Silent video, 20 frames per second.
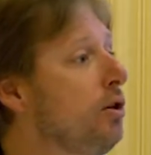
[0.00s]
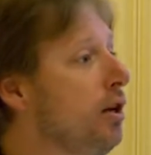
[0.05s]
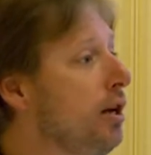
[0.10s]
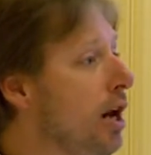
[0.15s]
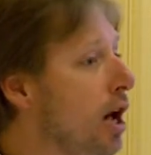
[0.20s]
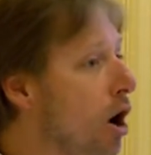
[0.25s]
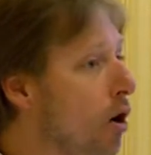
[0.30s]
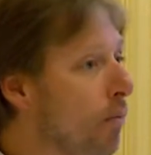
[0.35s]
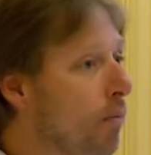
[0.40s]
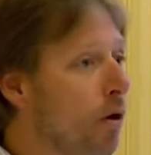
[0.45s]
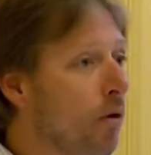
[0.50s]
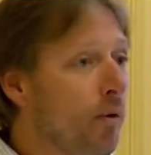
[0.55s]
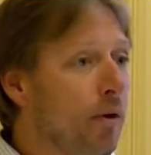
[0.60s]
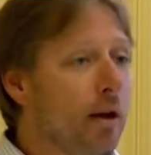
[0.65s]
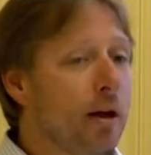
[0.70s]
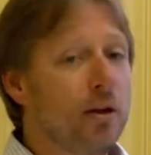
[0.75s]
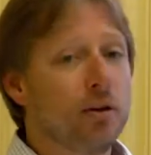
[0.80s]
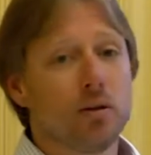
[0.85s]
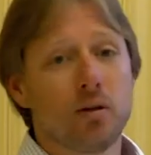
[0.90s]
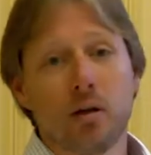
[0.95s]
you need help on
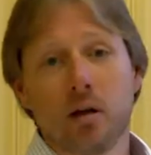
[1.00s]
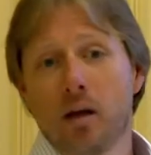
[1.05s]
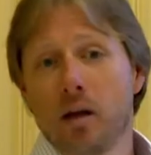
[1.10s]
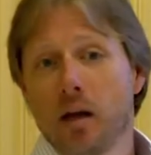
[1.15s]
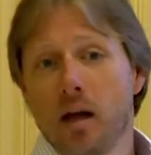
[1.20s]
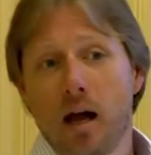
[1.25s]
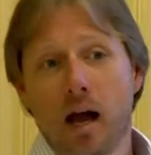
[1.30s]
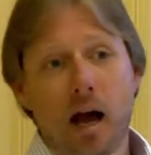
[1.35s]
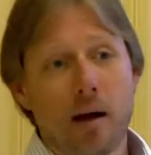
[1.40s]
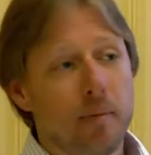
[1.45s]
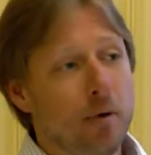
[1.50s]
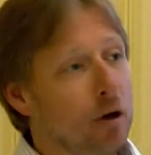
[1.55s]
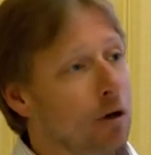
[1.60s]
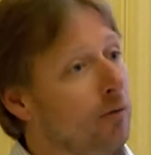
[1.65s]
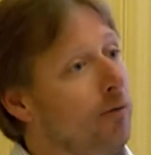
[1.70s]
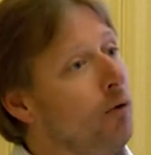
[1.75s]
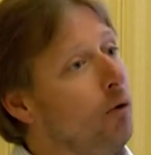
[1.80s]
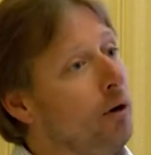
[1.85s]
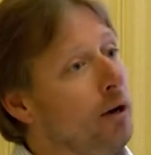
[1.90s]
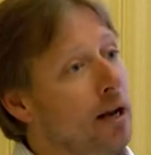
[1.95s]
this, I'm here
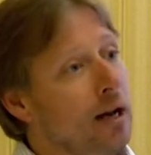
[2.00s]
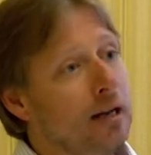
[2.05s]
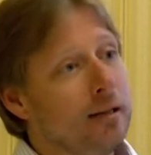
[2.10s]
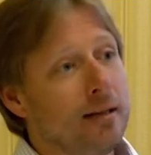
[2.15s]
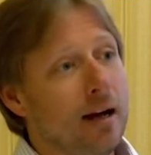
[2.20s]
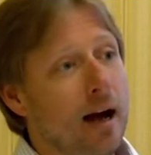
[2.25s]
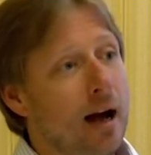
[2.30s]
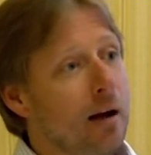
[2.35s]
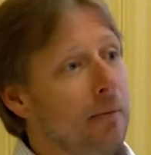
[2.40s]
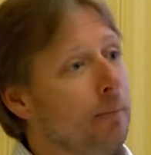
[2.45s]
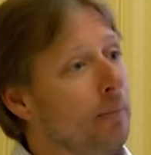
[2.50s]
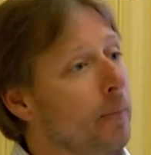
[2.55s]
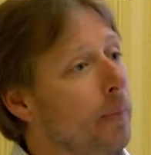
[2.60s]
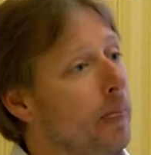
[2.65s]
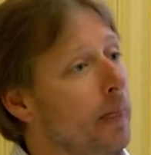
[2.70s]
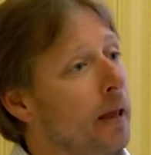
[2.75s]
for you anytime.